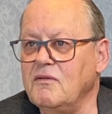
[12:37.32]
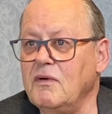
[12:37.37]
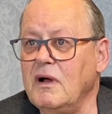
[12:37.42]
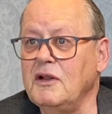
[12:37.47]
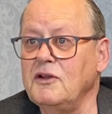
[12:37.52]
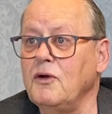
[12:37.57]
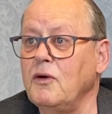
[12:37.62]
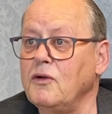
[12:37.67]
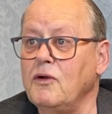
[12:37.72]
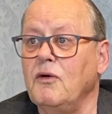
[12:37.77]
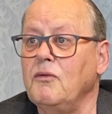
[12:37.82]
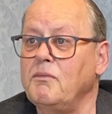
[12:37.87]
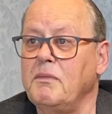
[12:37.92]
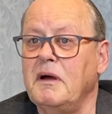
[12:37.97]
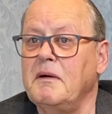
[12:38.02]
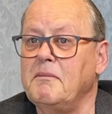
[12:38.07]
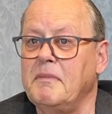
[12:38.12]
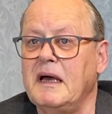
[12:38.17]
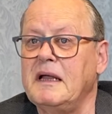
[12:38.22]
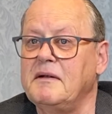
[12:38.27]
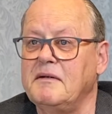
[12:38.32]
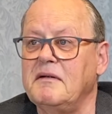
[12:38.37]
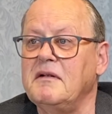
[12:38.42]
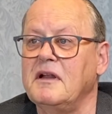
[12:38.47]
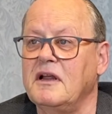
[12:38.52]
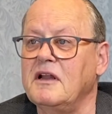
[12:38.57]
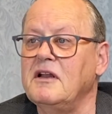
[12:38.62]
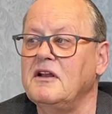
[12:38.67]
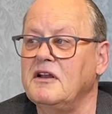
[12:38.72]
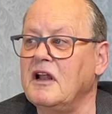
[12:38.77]
Well, no, mm-hmm. but
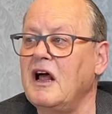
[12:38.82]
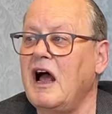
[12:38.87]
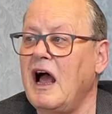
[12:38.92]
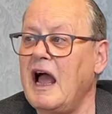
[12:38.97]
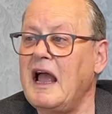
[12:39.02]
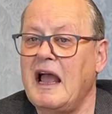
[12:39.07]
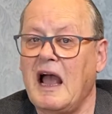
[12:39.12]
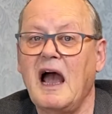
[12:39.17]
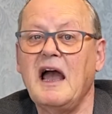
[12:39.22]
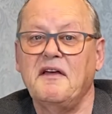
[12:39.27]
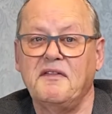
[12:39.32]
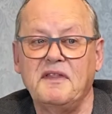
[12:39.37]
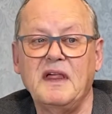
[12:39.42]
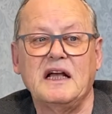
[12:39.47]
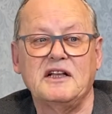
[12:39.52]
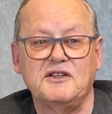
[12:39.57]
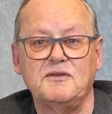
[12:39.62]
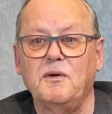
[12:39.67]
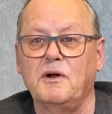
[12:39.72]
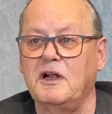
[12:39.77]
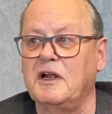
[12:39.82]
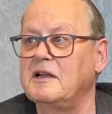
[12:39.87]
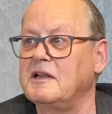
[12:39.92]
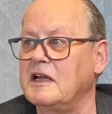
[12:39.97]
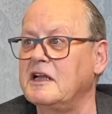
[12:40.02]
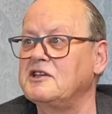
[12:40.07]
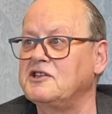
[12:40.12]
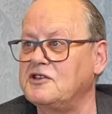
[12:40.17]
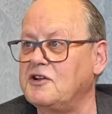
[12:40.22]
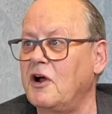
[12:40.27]
I that's where
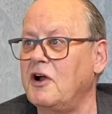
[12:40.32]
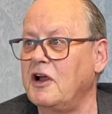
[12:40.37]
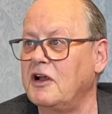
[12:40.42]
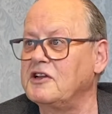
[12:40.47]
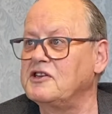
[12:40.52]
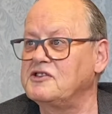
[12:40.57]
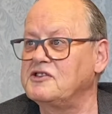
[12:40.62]
it started.